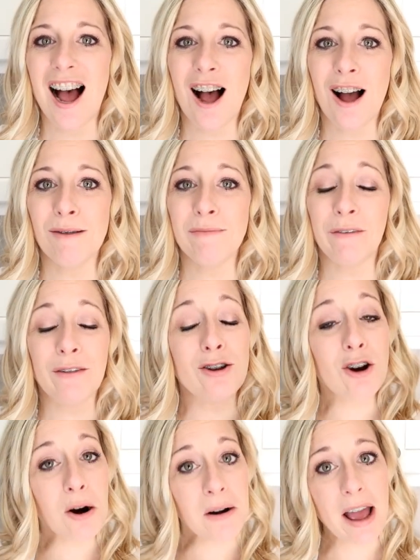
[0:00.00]
Um, if
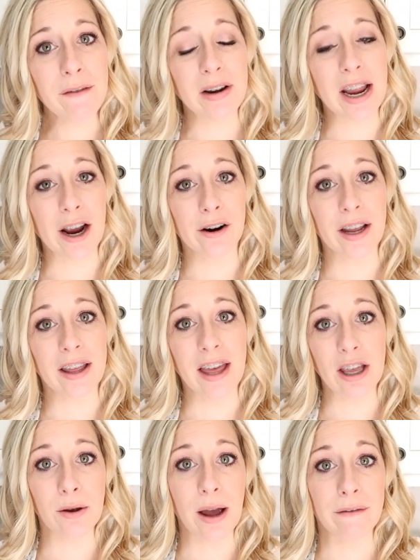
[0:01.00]
you don't have an area
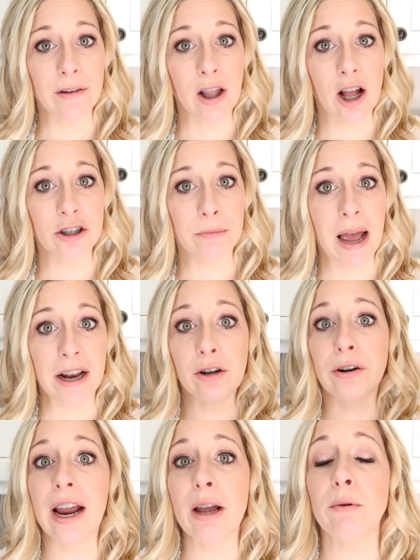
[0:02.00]
that you have a launch pad,
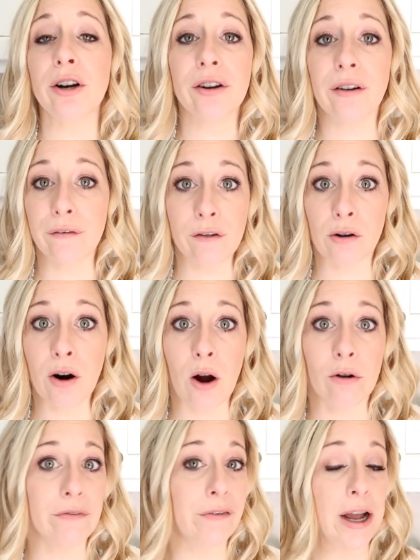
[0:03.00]
create one of your own.